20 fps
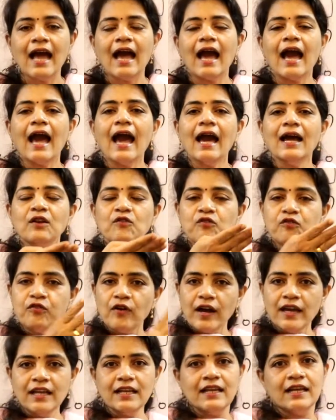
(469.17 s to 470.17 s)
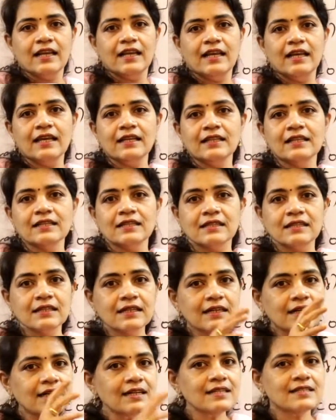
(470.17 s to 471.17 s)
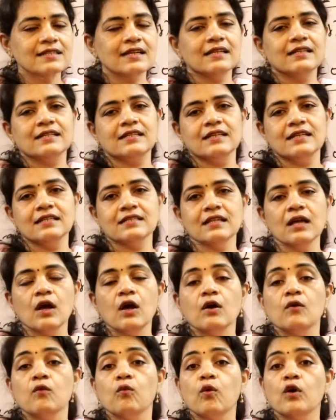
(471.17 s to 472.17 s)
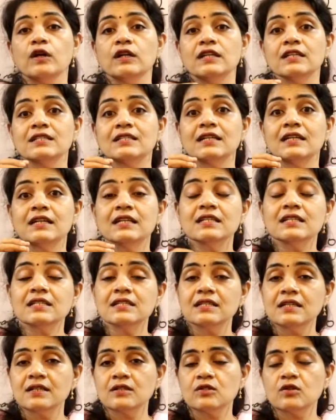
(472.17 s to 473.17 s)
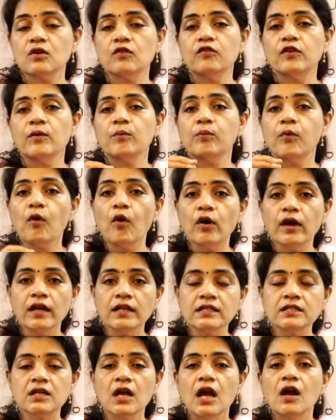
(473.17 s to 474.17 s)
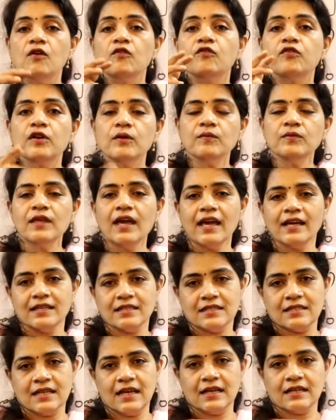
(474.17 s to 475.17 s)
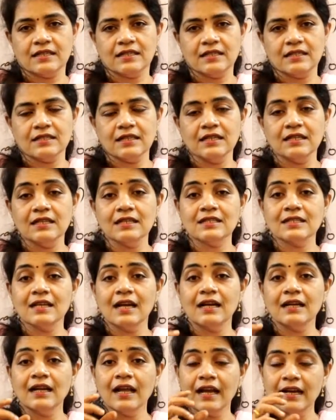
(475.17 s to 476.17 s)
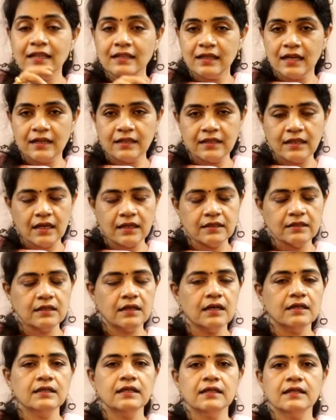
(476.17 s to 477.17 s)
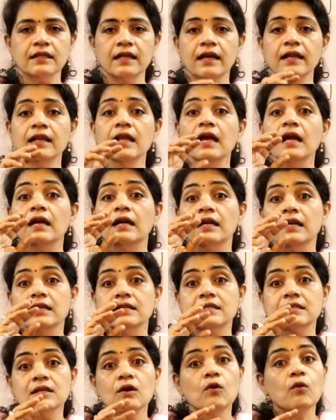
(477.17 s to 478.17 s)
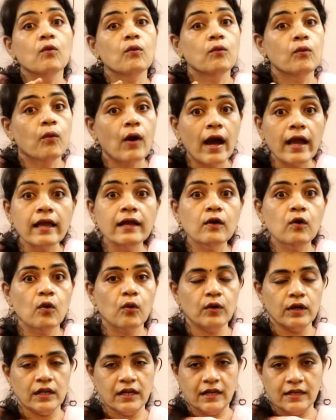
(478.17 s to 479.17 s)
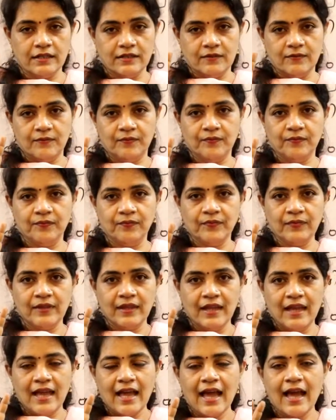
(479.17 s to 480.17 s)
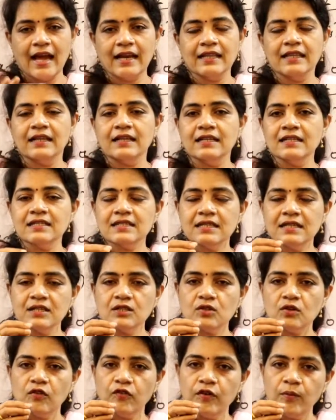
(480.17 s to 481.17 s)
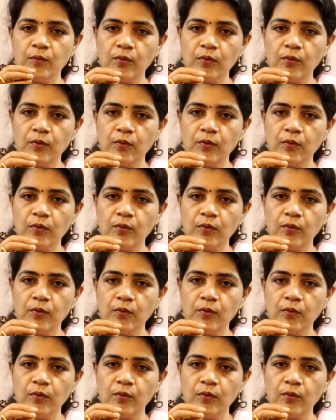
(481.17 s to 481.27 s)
and finally the third set is what is the distance of a point from the x-axis. It is none other than its y coordinate, and the distance of a